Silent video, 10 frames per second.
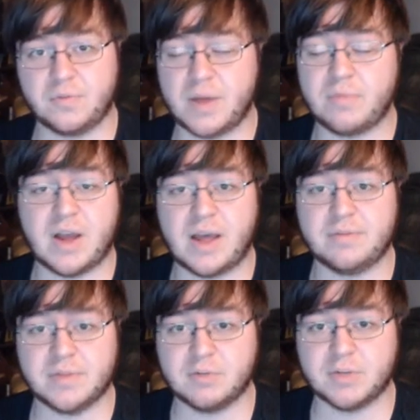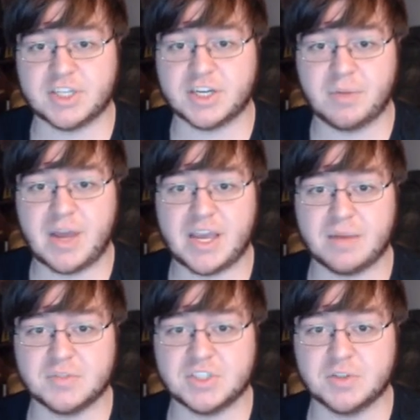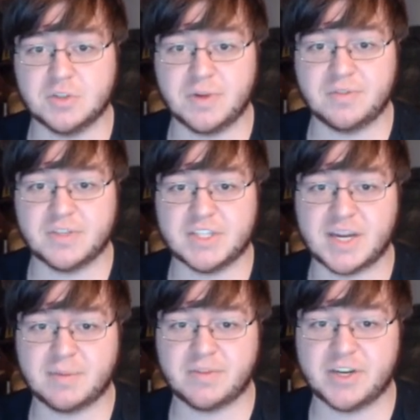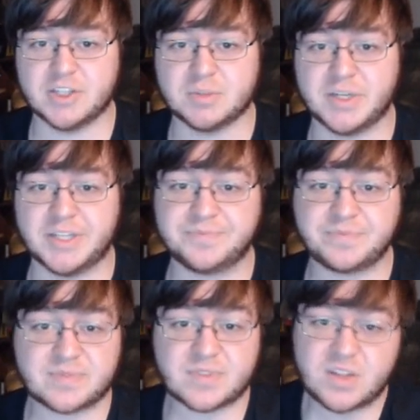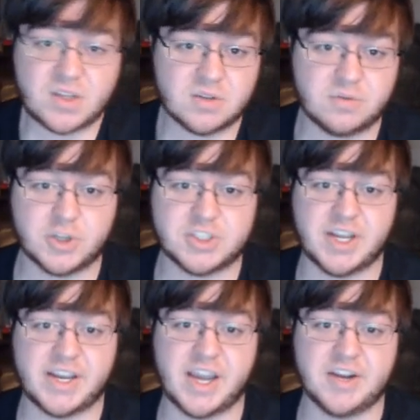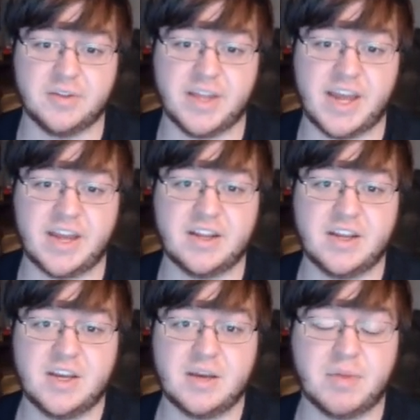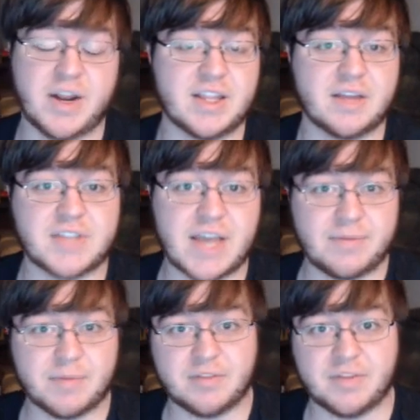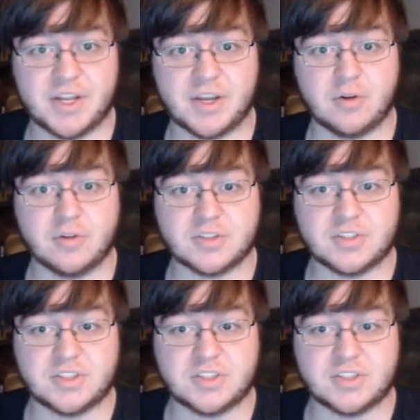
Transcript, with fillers: Well, I probably wish I could pay him to do my to edit my videos, but fortunately I can't do that. But I'd love to have him in a video.